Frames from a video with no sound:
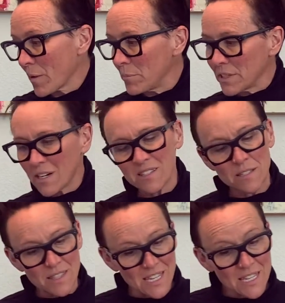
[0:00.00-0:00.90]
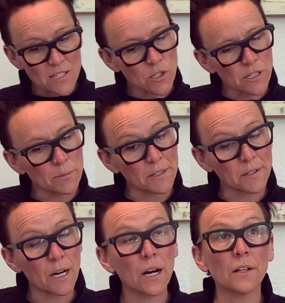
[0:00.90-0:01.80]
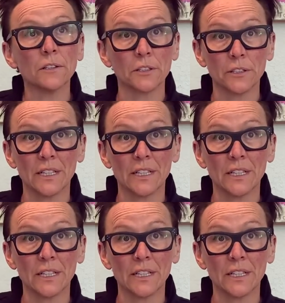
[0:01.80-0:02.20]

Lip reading: Because these are going to be colored,